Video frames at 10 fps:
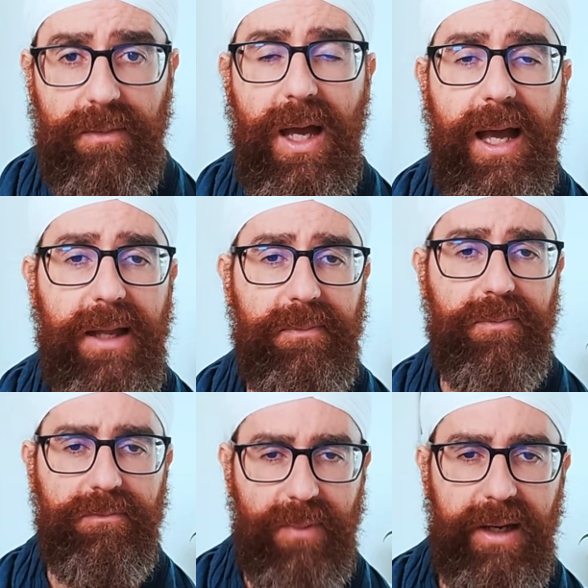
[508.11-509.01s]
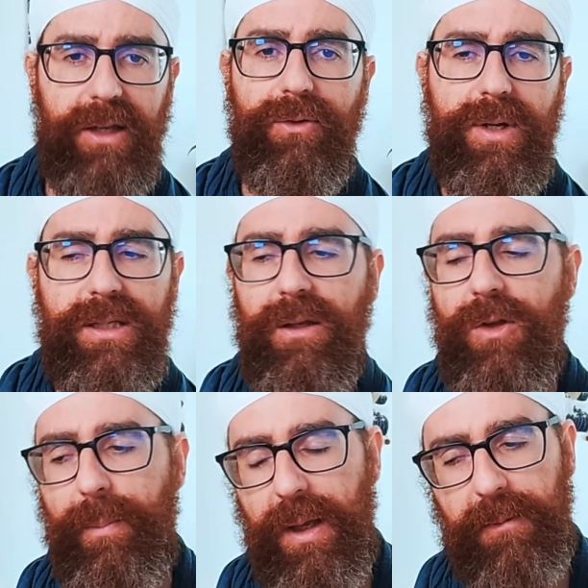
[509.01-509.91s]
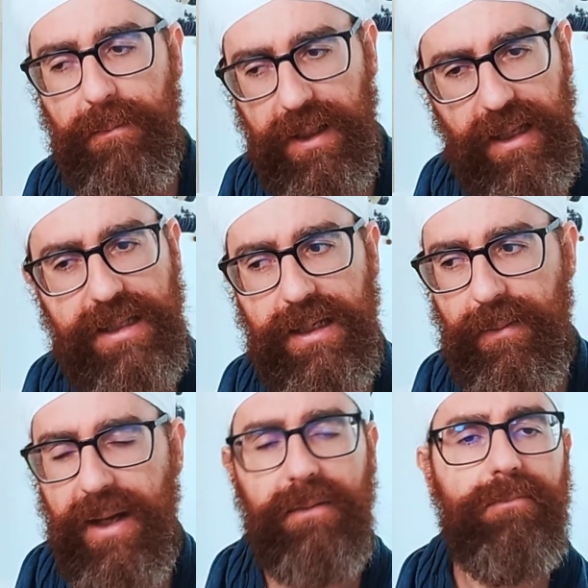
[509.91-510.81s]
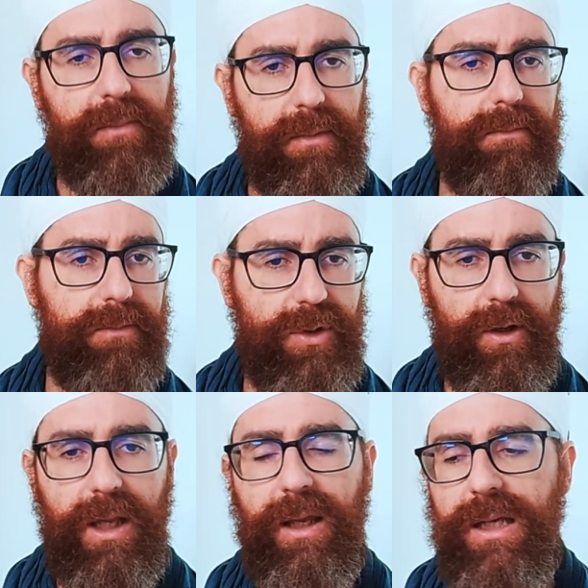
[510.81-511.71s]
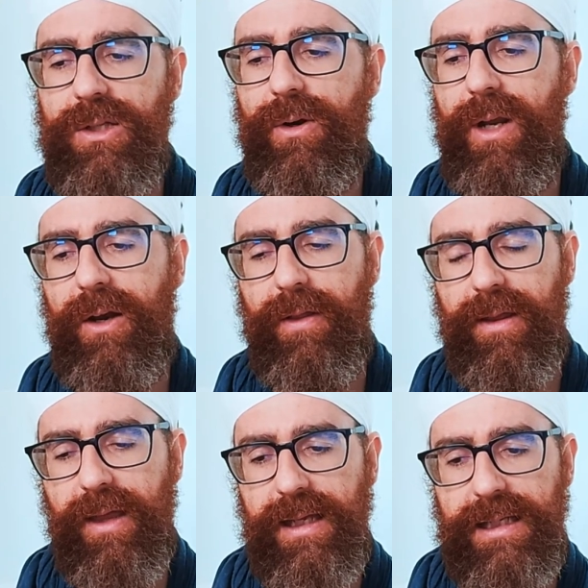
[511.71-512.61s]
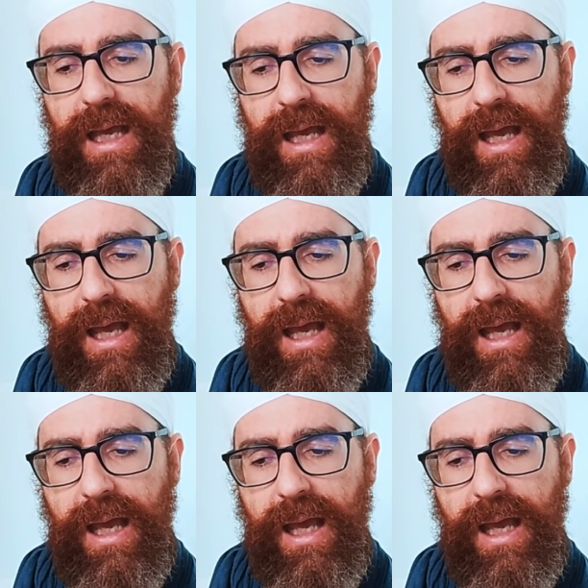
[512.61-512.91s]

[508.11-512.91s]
Very interesting topic, but that's about yogic history and other things.